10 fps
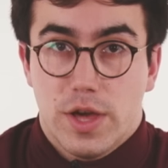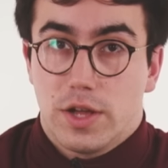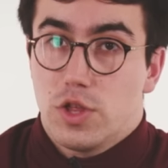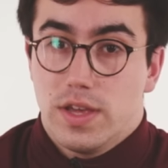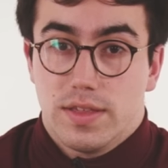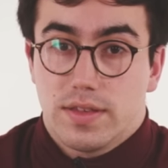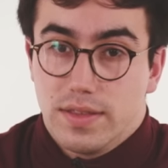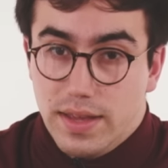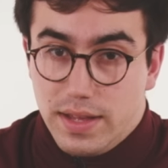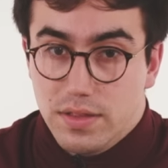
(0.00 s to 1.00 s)
Jack cheese
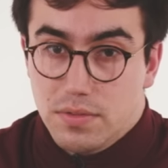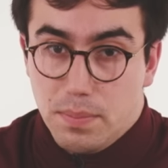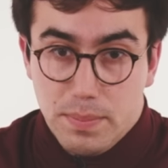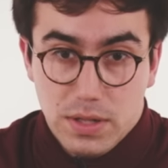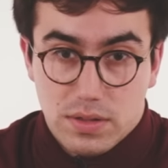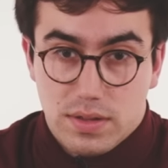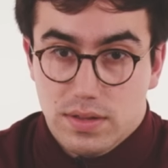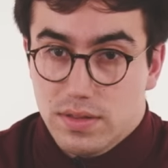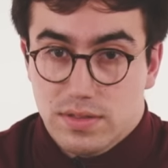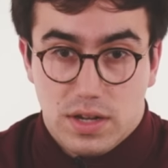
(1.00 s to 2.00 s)
contains milk,
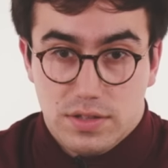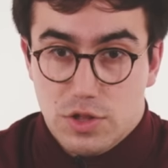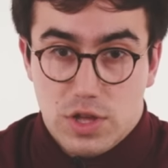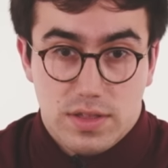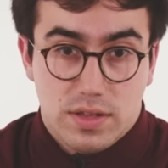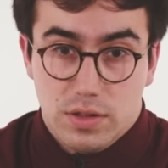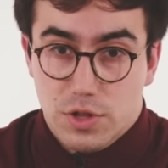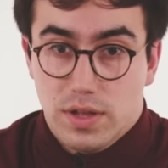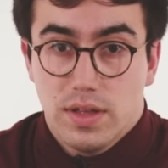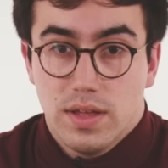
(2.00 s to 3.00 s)
starter cheese
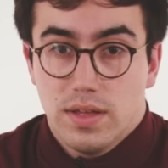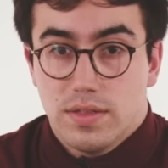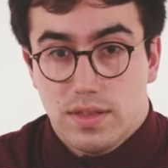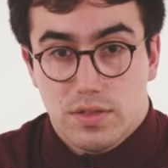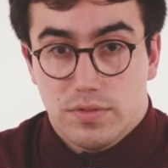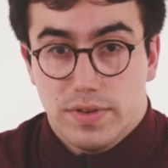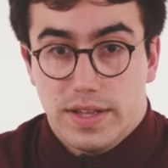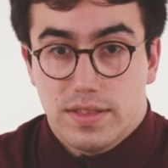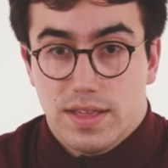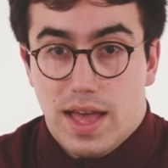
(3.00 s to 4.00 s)
culture, sea salt
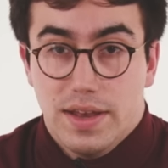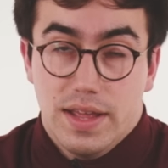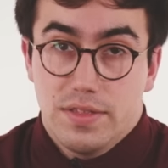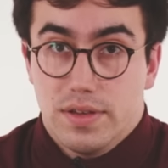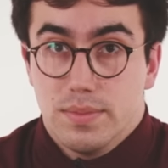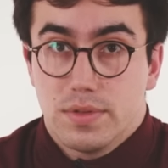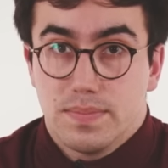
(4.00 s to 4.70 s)
flakes, and enzymes.